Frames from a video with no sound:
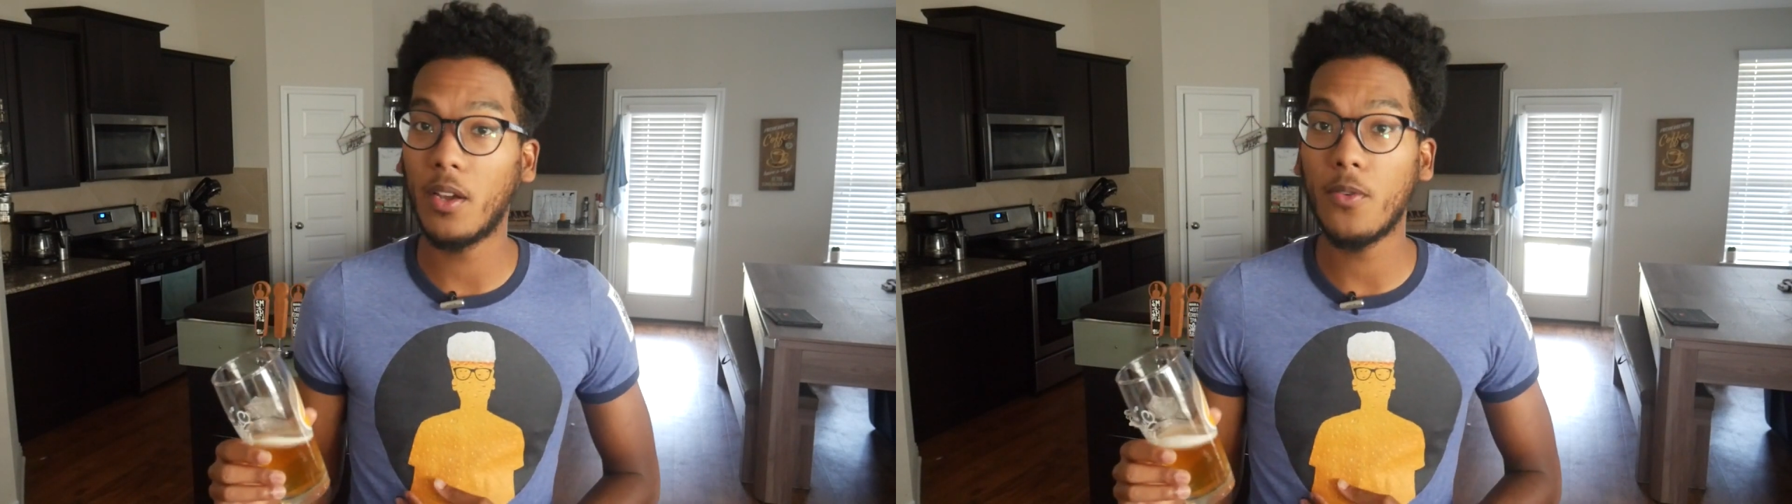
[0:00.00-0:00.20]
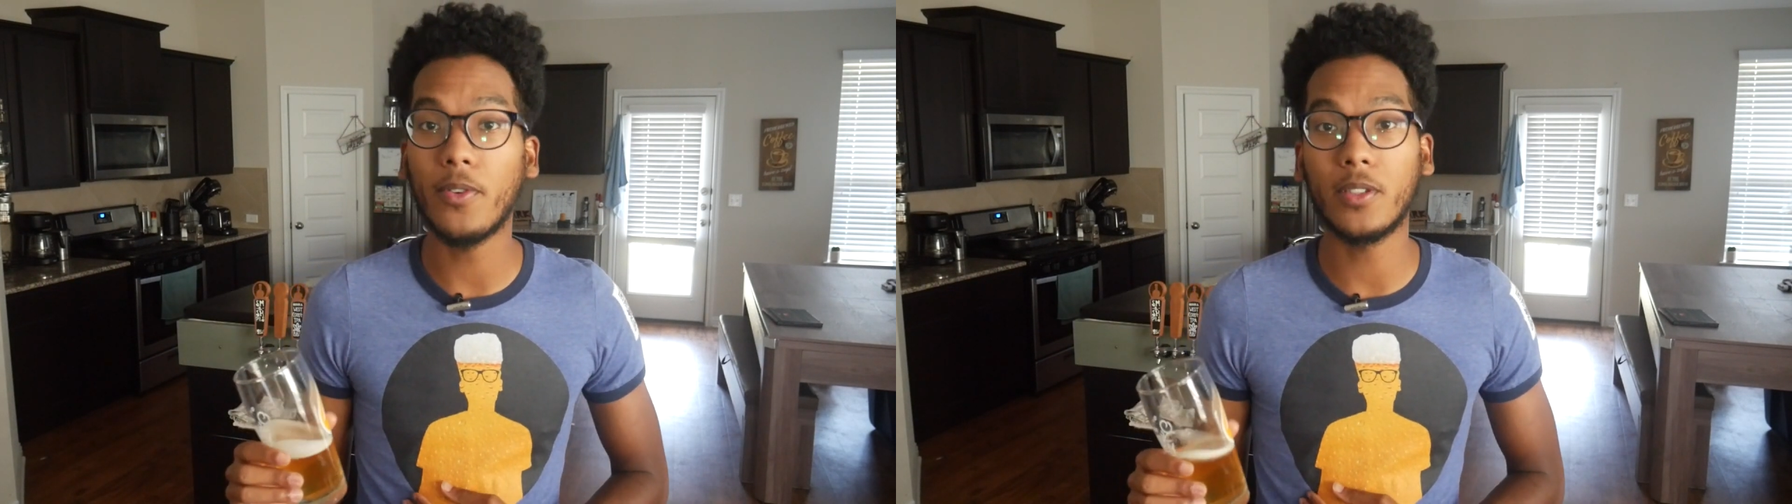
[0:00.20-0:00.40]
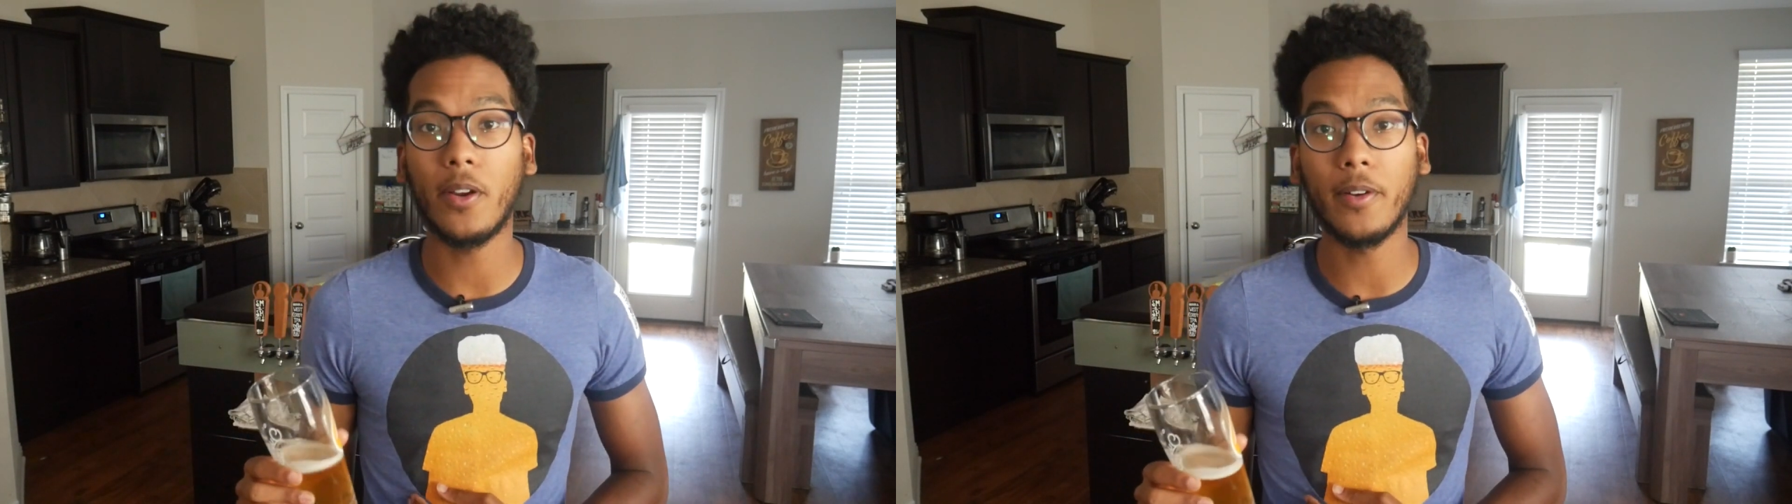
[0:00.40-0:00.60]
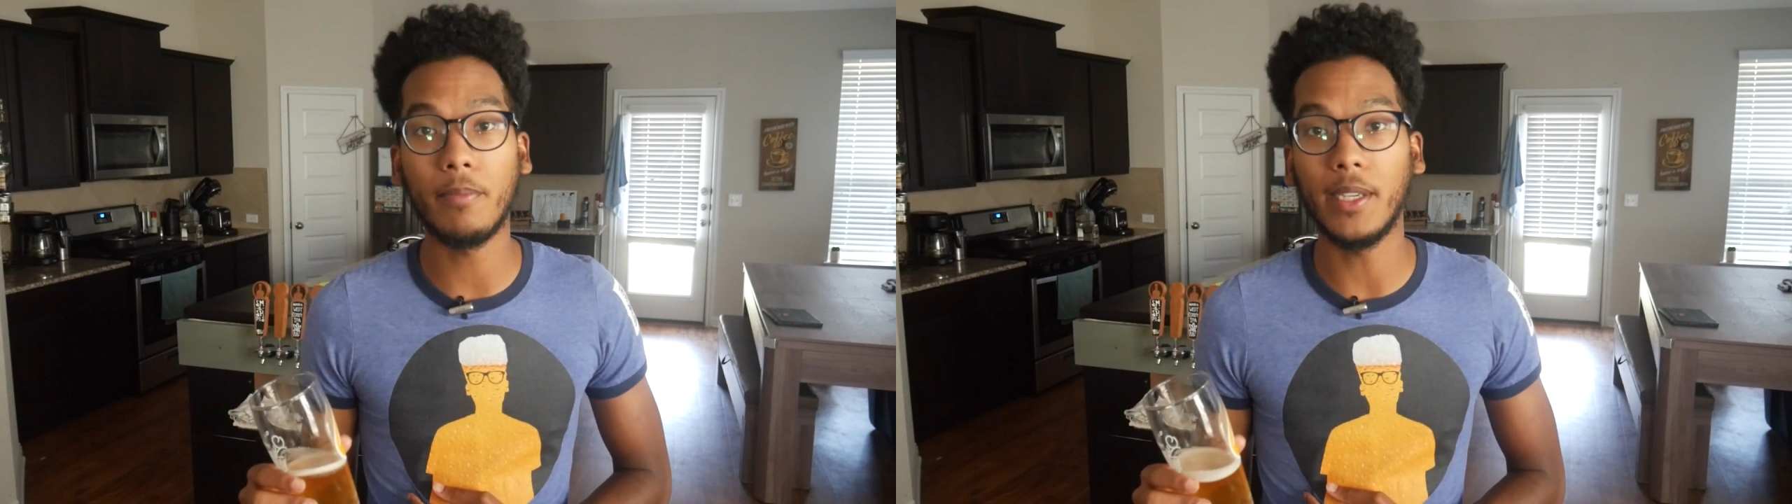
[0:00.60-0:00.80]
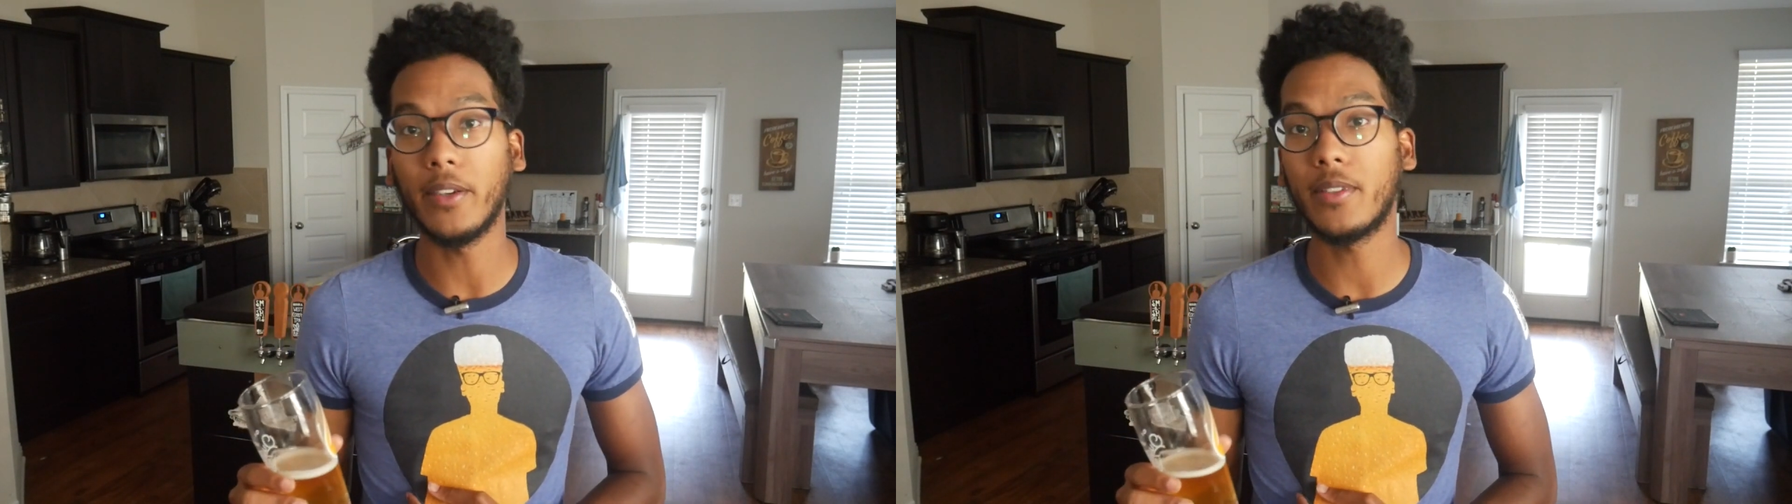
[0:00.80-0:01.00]
go for
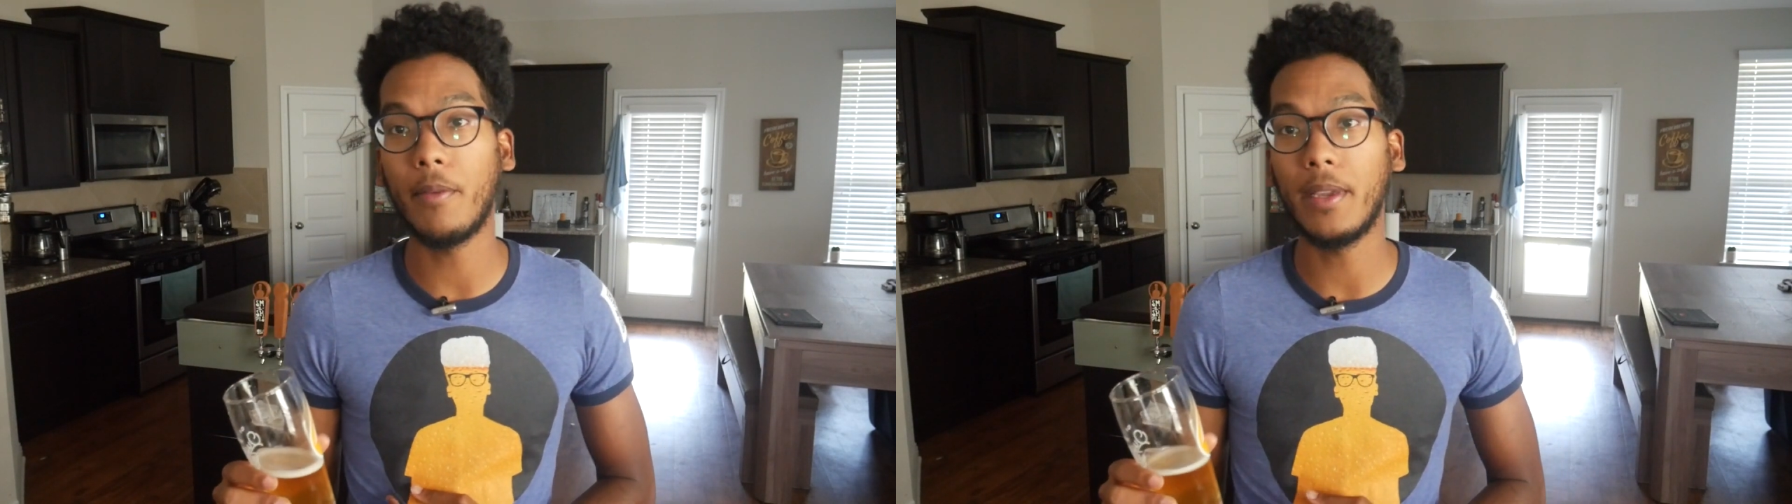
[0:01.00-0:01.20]
certain beers.